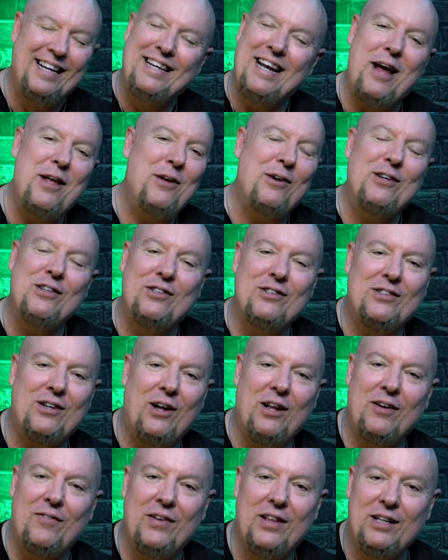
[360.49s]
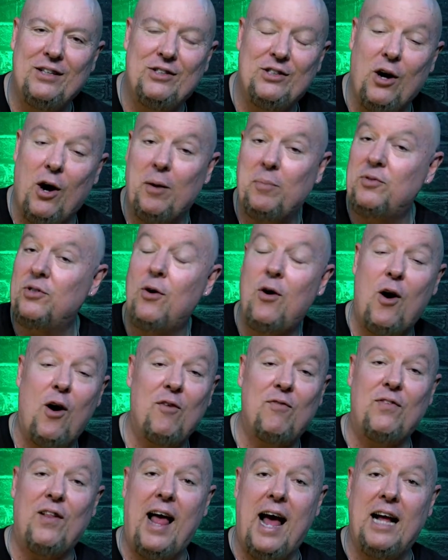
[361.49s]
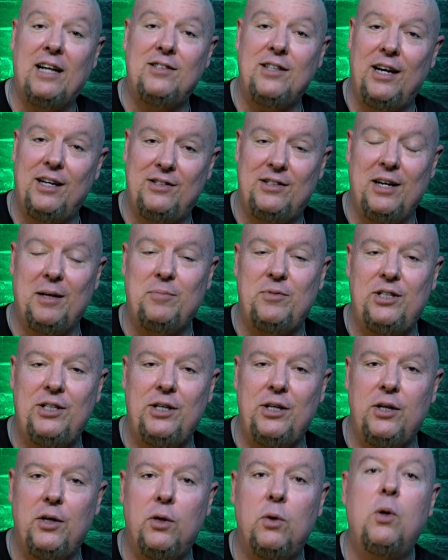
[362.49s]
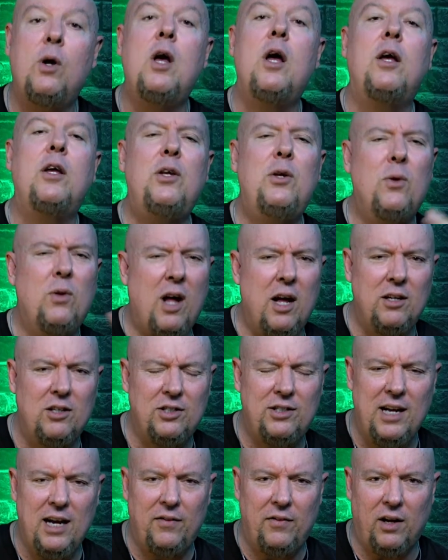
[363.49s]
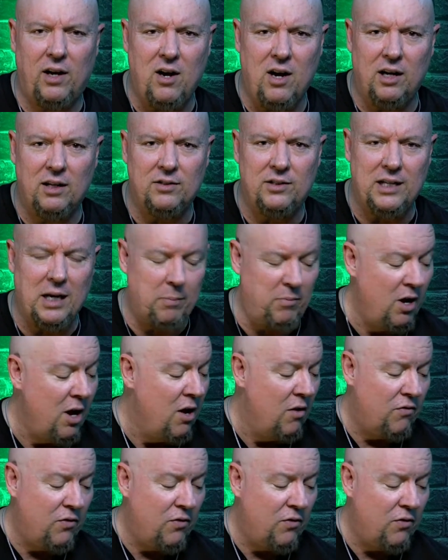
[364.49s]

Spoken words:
Now you can just call everything sharps or flats, it's up to you. You'll understand the concept.